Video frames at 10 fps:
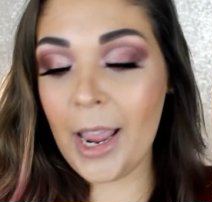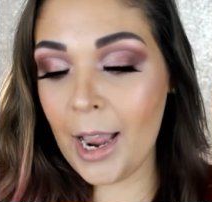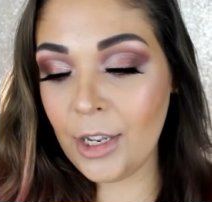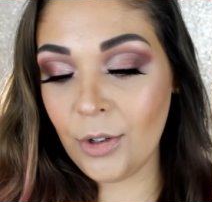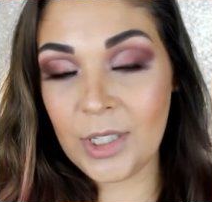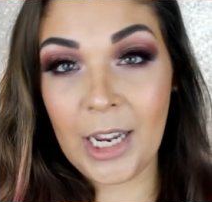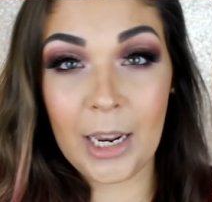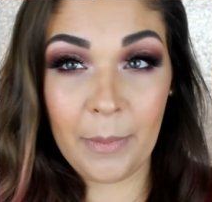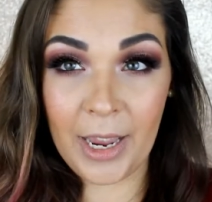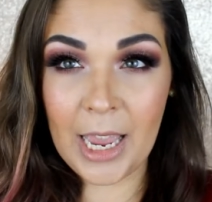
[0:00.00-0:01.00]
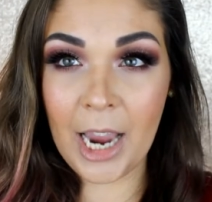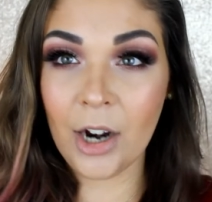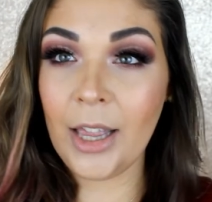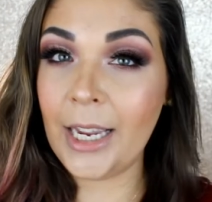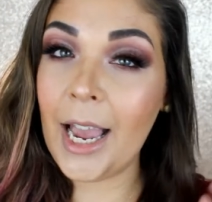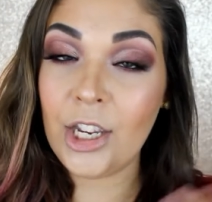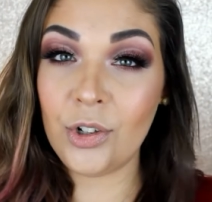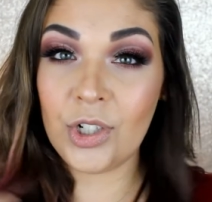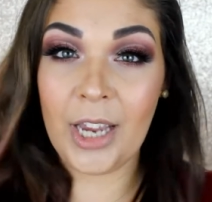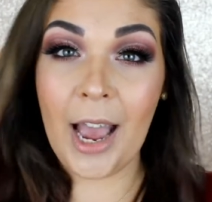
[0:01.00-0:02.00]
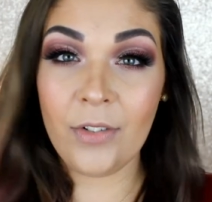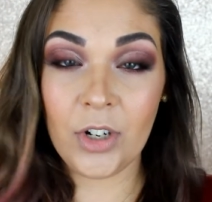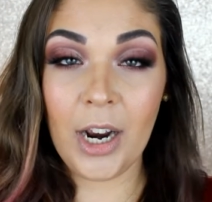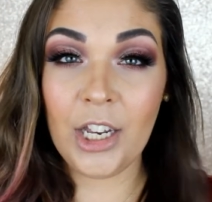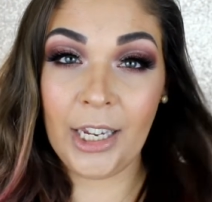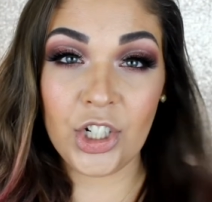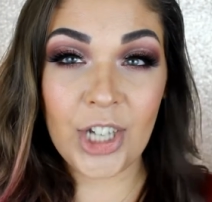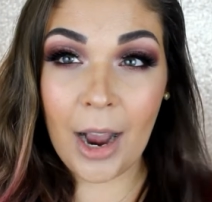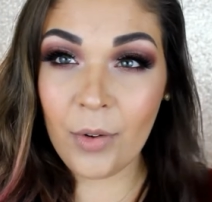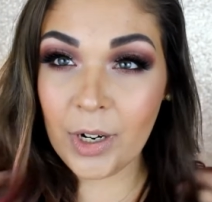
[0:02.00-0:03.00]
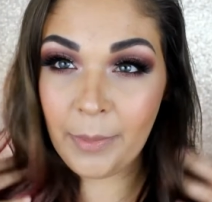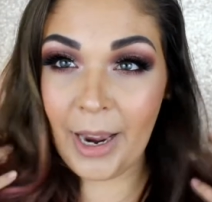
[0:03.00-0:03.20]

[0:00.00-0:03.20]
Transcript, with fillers: I used it in my hair, like usually after I like showered,